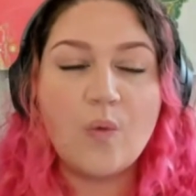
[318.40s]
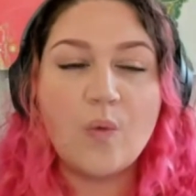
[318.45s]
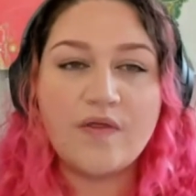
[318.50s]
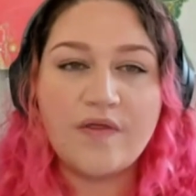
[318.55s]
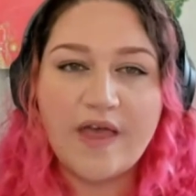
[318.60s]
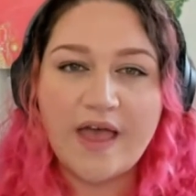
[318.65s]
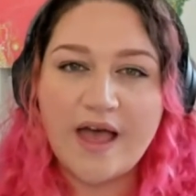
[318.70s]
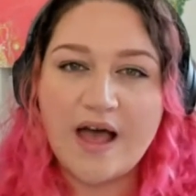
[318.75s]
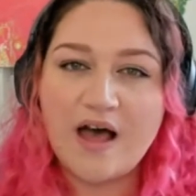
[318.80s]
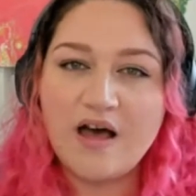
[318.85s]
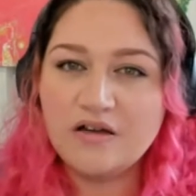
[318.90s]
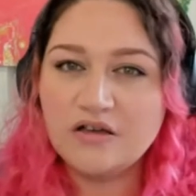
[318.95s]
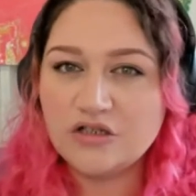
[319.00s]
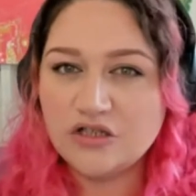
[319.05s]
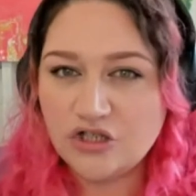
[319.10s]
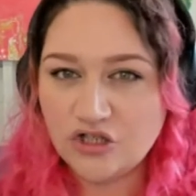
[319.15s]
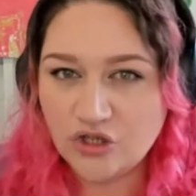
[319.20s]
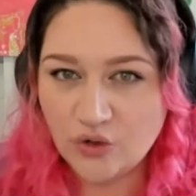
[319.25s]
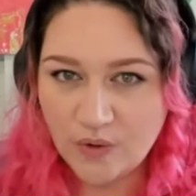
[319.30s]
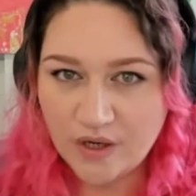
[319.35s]

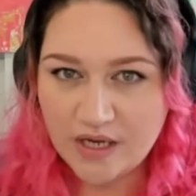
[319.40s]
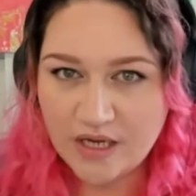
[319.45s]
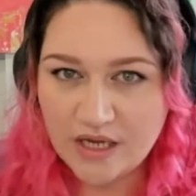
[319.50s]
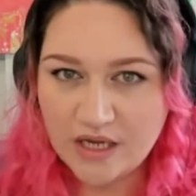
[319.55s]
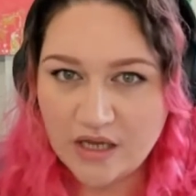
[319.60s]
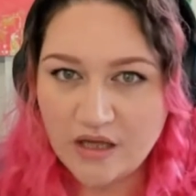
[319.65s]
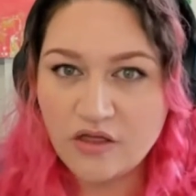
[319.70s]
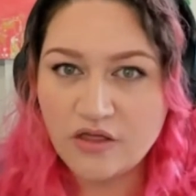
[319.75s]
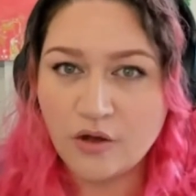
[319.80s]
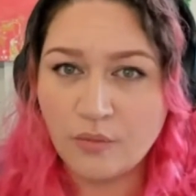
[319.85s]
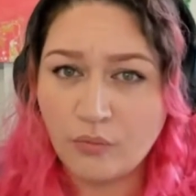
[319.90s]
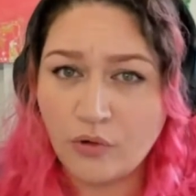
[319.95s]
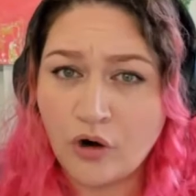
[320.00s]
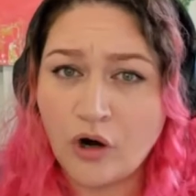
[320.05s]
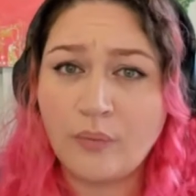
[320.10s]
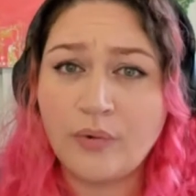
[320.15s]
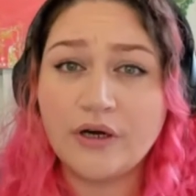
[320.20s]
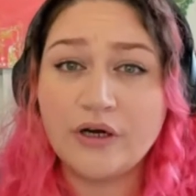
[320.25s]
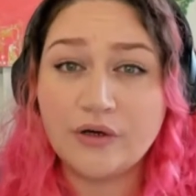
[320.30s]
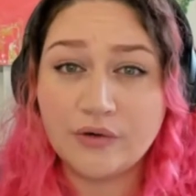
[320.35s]
without doing the
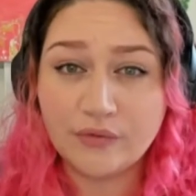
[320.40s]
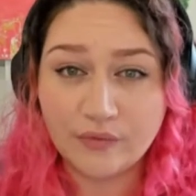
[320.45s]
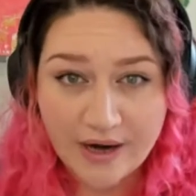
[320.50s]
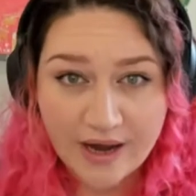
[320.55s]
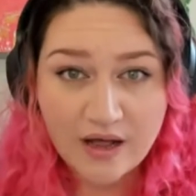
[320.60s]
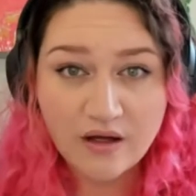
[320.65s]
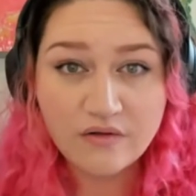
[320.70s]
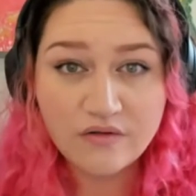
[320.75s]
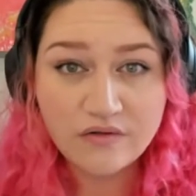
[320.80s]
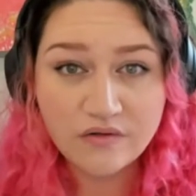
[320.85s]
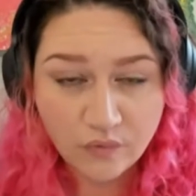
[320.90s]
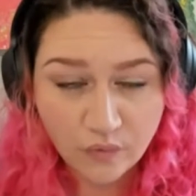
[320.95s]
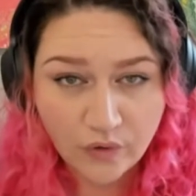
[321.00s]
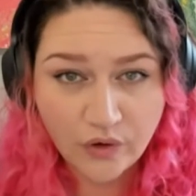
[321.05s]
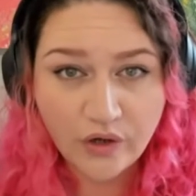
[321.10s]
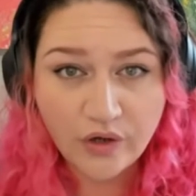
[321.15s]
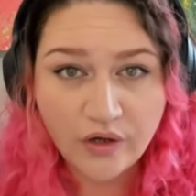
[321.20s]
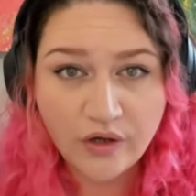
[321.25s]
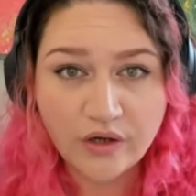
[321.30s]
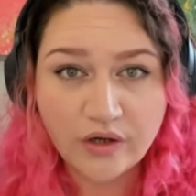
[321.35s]
proper
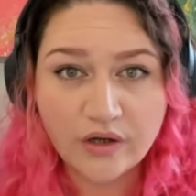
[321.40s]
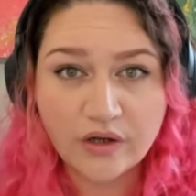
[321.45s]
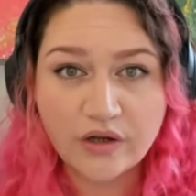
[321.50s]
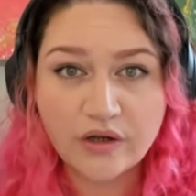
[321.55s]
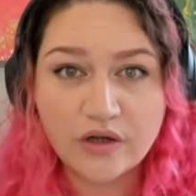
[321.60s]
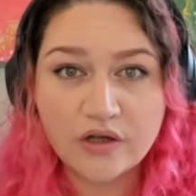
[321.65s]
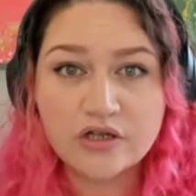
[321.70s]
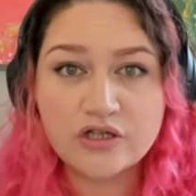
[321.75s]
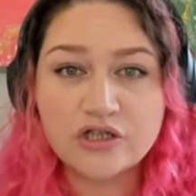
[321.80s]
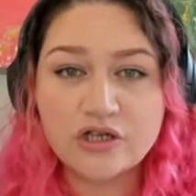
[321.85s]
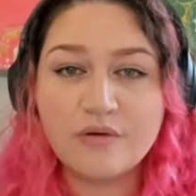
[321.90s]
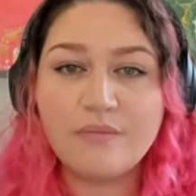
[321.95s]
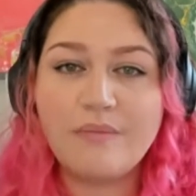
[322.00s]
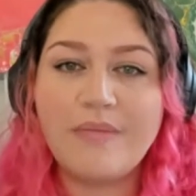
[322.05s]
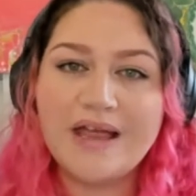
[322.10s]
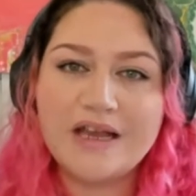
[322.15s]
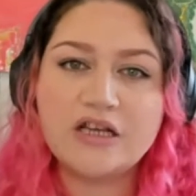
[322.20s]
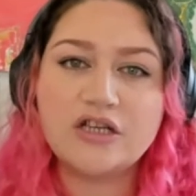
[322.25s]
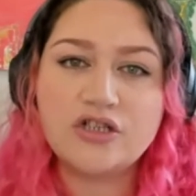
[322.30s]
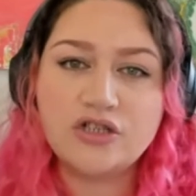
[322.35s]
groundwork to
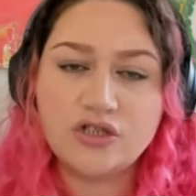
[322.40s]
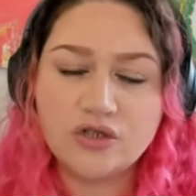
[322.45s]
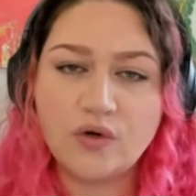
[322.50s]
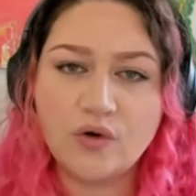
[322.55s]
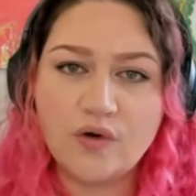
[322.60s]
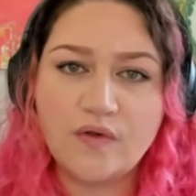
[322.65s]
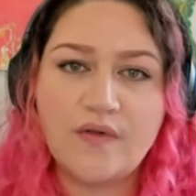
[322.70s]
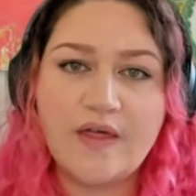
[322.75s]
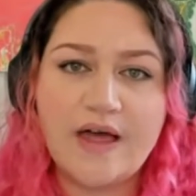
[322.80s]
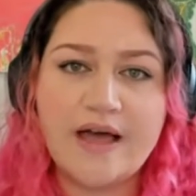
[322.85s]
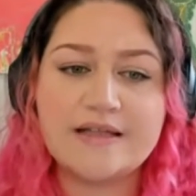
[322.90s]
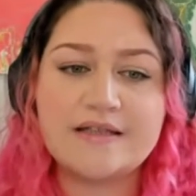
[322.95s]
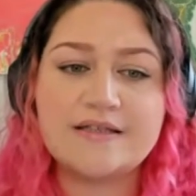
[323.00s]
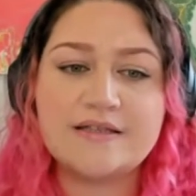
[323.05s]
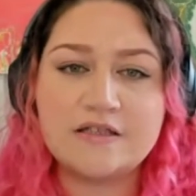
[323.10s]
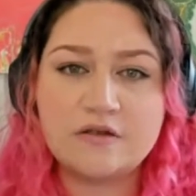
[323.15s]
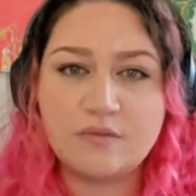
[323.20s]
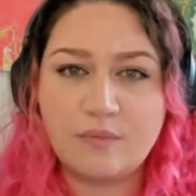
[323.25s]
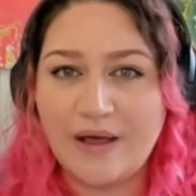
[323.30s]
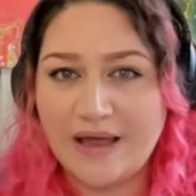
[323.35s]
make sure that
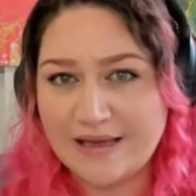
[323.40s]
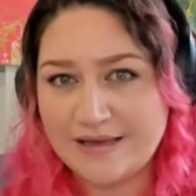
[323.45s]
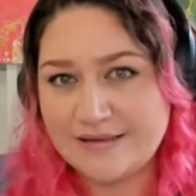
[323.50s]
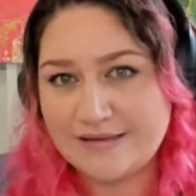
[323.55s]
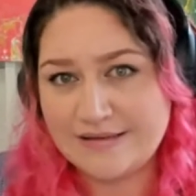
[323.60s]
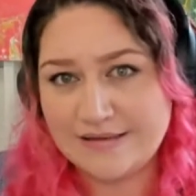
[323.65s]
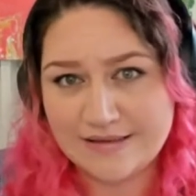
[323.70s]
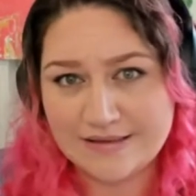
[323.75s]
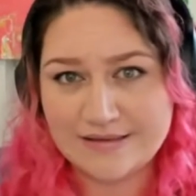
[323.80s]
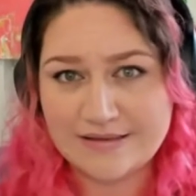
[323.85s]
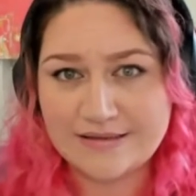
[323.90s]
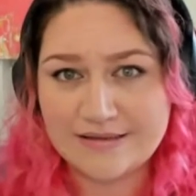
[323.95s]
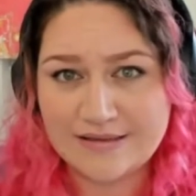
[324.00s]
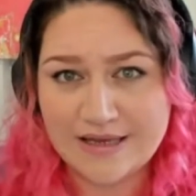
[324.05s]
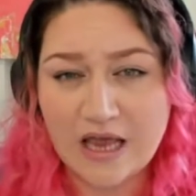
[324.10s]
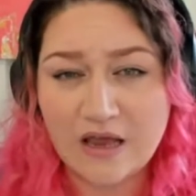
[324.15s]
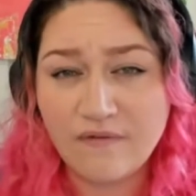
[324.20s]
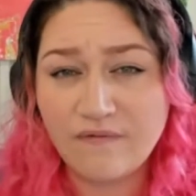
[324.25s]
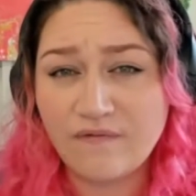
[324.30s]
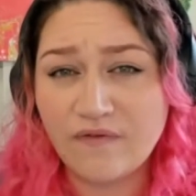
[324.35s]
space is
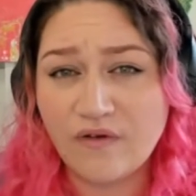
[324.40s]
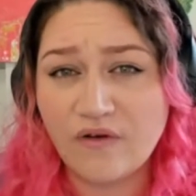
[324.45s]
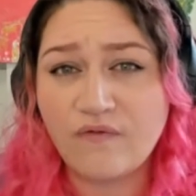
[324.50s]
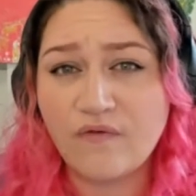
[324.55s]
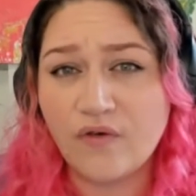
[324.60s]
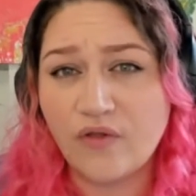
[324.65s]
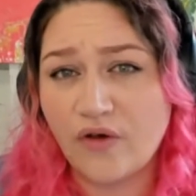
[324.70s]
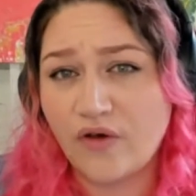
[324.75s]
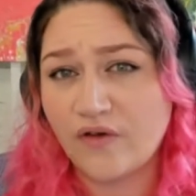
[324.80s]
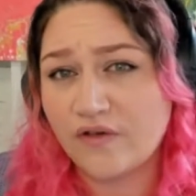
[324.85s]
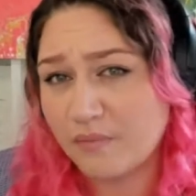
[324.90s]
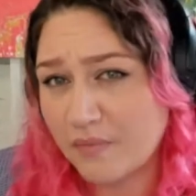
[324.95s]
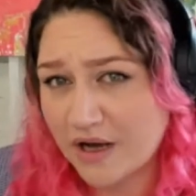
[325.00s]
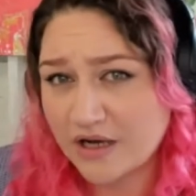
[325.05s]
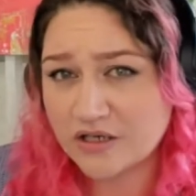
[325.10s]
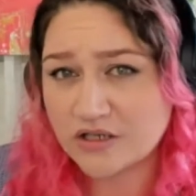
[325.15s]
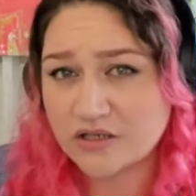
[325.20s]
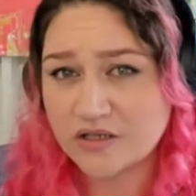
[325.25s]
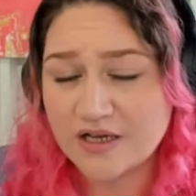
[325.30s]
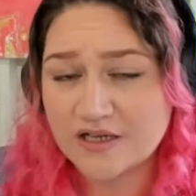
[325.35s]
safe for those
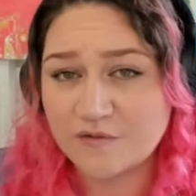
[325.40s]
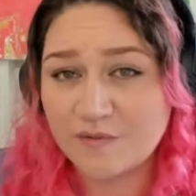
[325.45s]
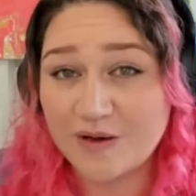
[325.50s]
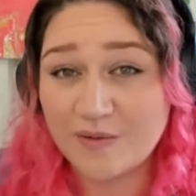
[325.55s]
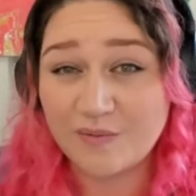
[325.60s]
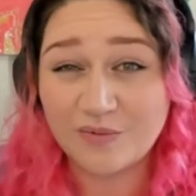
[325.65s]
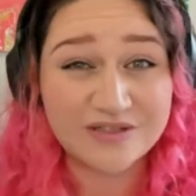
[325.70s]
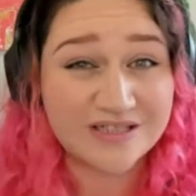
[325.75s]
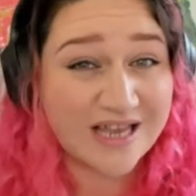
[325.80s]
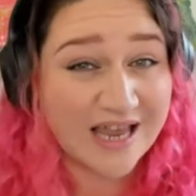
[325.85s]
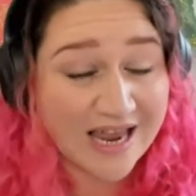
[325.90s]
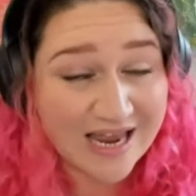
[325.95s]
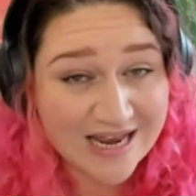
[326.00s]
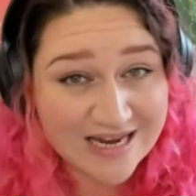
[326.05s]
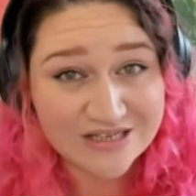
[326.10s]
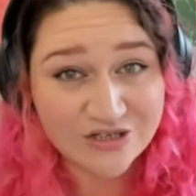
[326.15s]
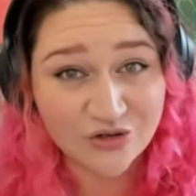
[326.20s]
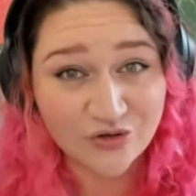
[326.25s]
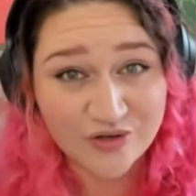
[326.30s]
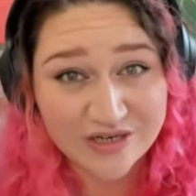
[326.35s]
marginalized people to
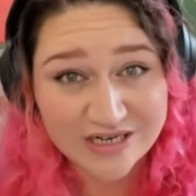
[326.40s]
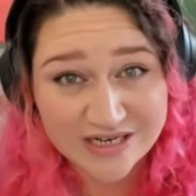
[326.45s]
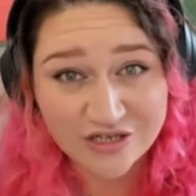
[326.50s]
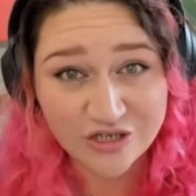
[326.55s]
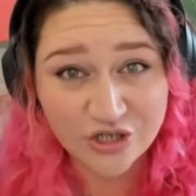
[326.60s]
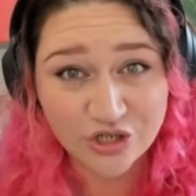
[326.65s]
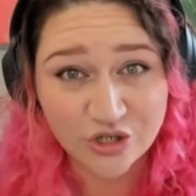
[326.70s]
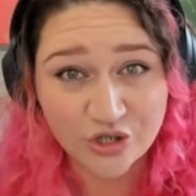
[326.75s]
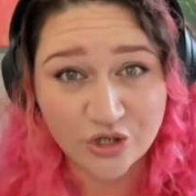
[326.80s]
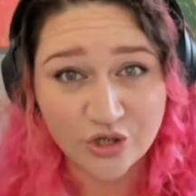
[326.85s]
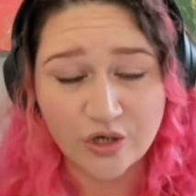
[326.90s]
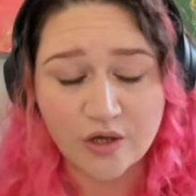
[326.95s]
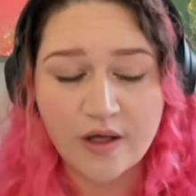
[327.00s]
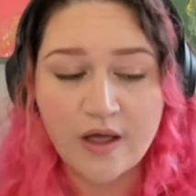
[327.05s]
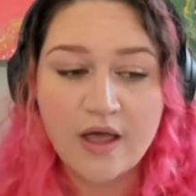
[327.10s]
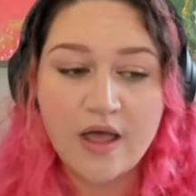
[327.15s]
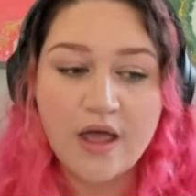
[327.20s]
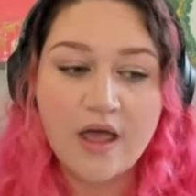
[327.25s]
enter into.